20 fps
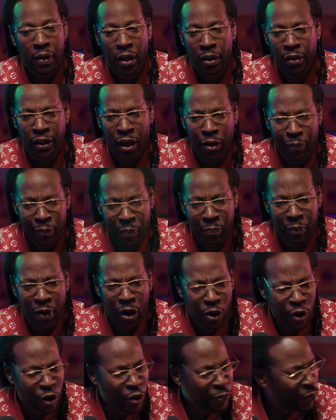remember my
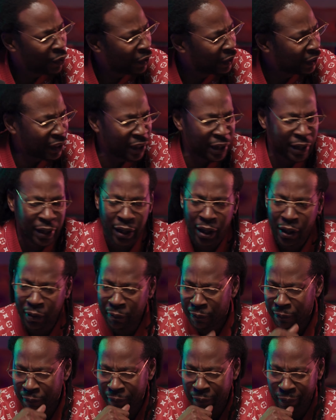homeboy came,
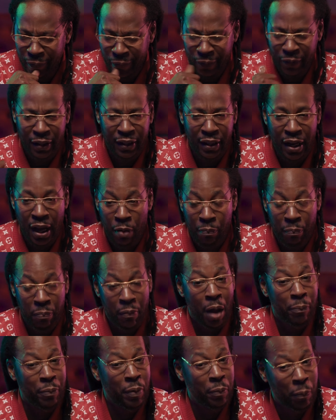and I
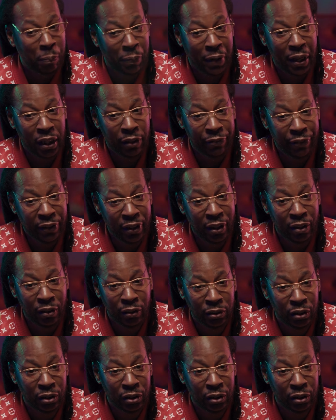remember playing it for him,